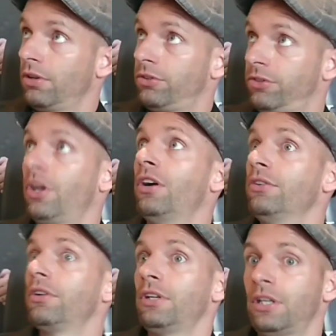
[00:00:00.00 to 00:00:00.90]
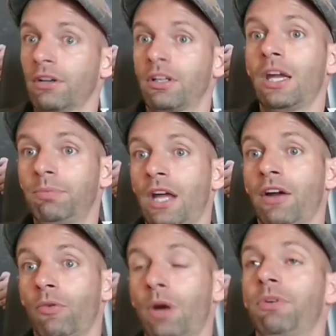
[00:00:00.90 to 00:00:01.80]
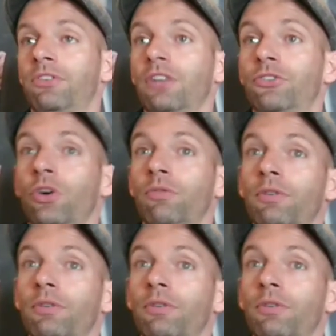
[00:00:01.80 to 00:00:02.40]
stunt here in Cape Town, it represents